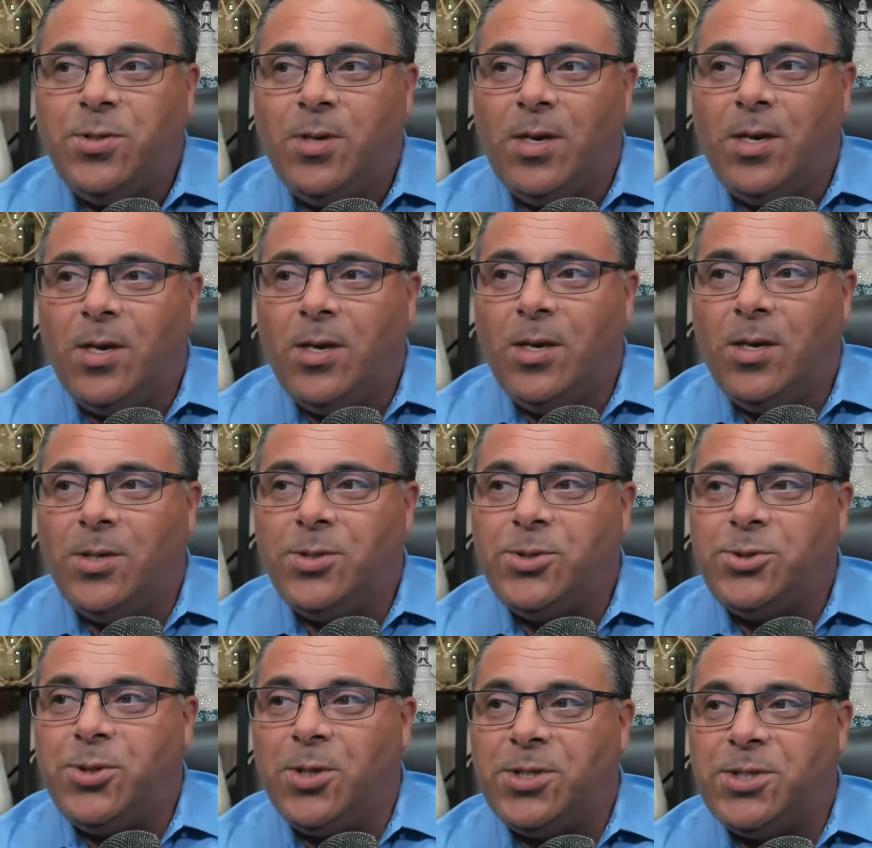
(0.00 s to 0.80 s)
Uh,
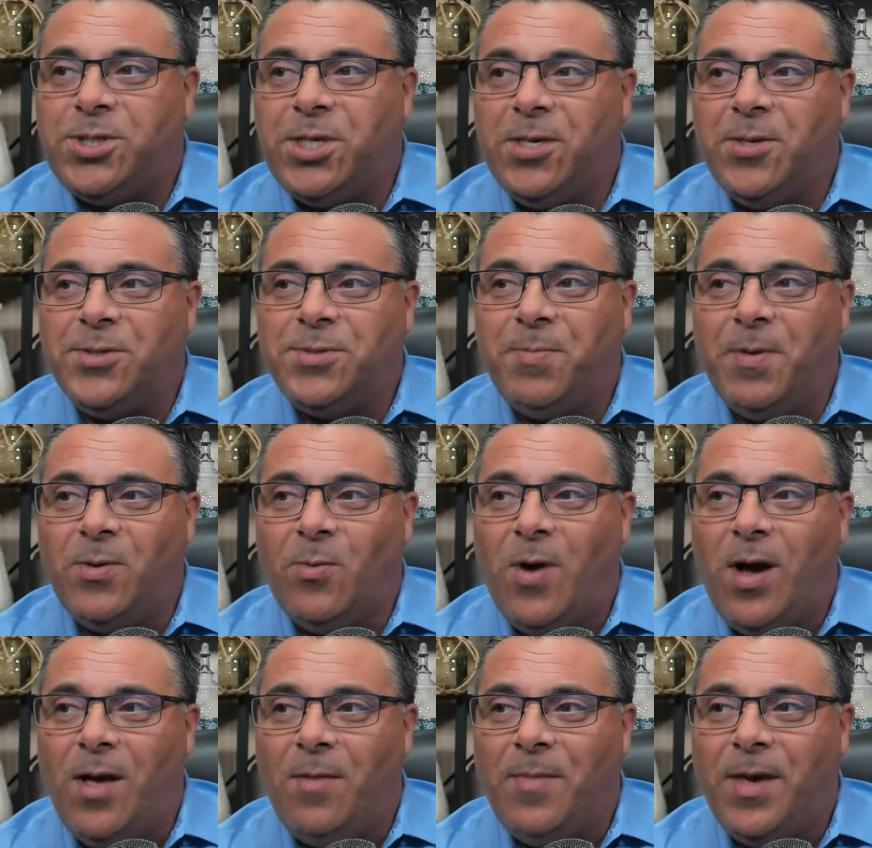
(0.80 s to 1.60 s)
Shook Shields, been a
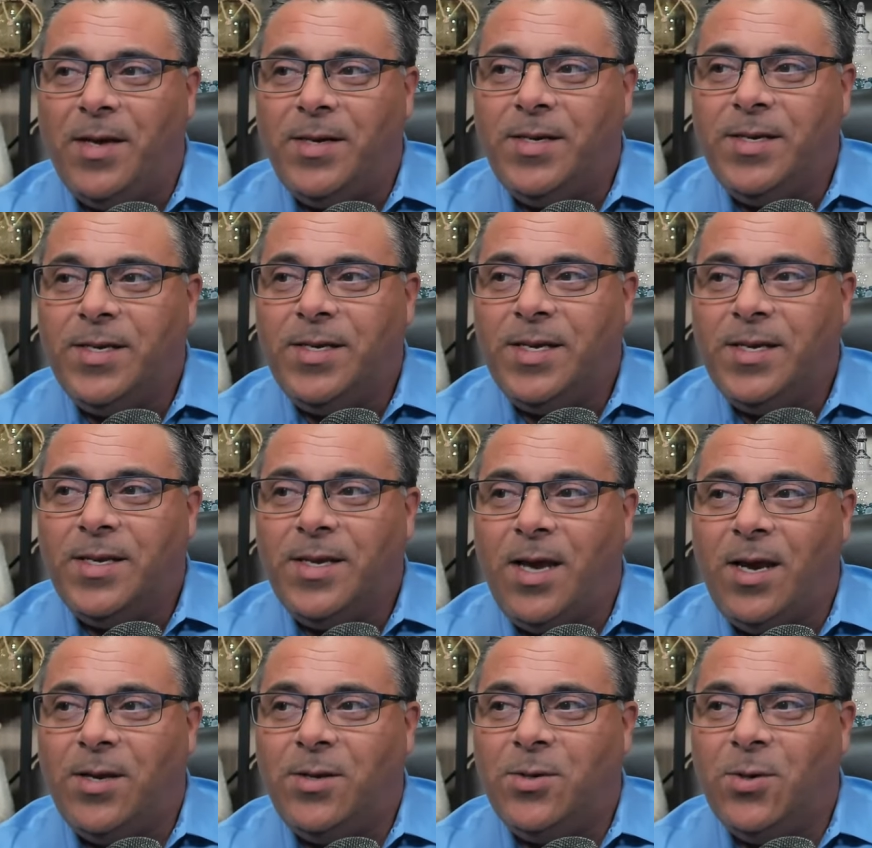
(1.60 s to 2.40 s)
while, man.
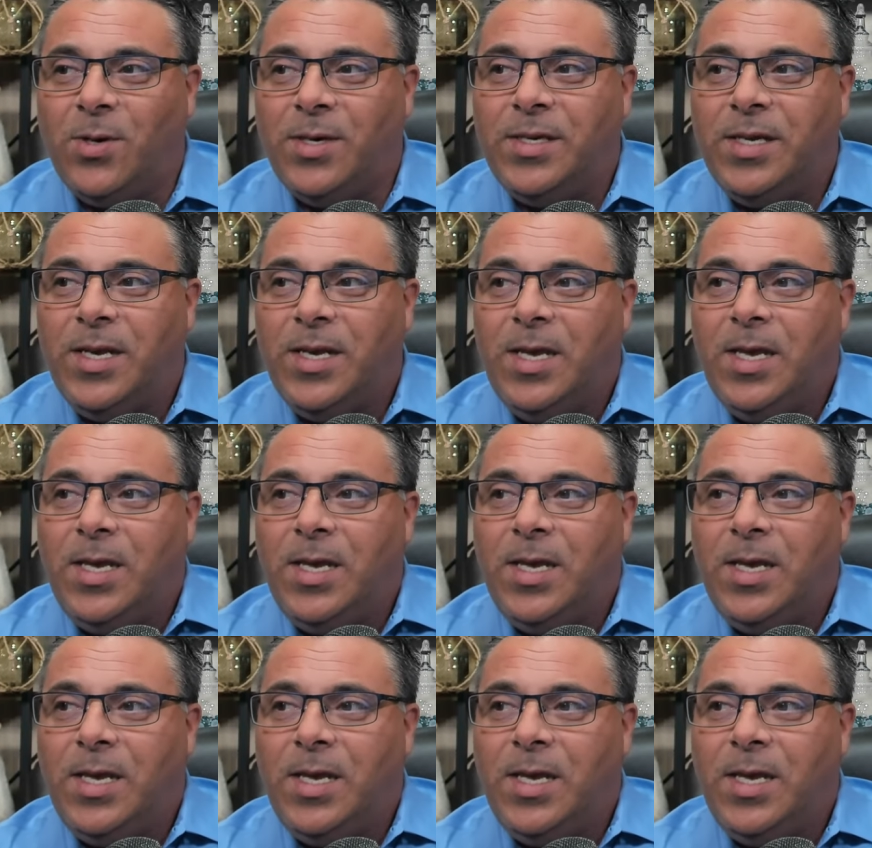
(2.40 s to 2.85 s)
How you doing?